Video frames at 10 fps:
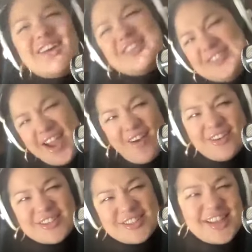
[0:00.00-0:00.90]
goes, you know,
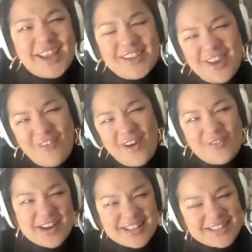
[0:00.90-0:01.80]
she's like, you know
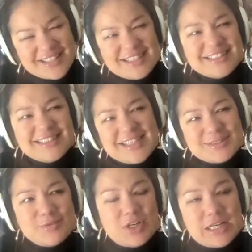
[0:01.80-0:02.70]
what? One of the things that
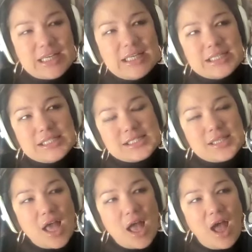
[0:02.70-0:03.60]
doesn't work
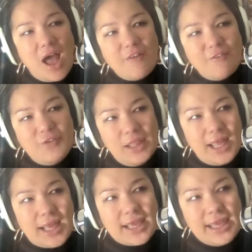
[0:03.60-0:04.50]
is I feel
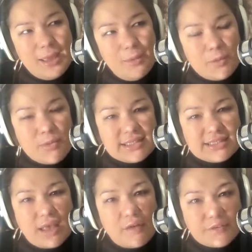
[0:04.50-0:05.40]
like I can't be
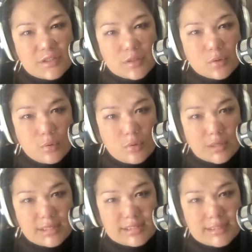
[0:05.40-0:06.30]
myself at school
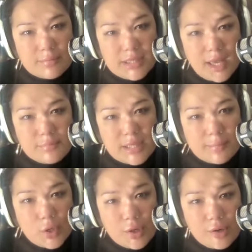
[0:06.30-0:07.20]
because sometimes
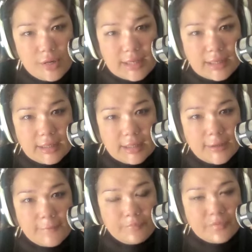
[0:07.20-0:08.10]
I'm hurting
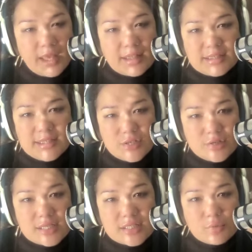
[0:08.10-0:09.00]
and the
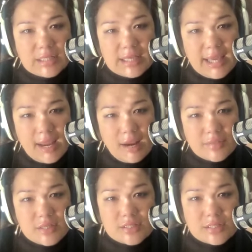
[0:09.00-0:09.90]
teacher doesn't really care.
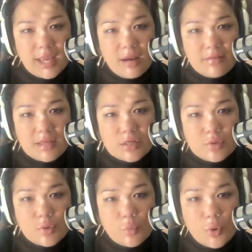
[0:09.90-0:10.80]
They just care that I
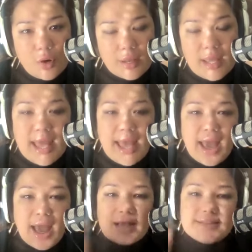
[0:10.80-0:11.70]
do the work.
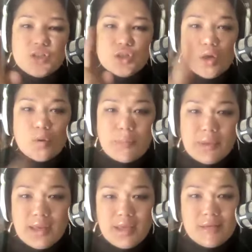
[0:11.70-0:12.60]
I said, you know what,
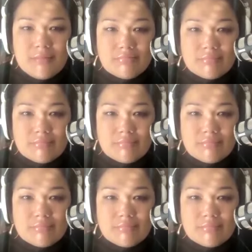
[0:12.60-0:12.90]
Penny?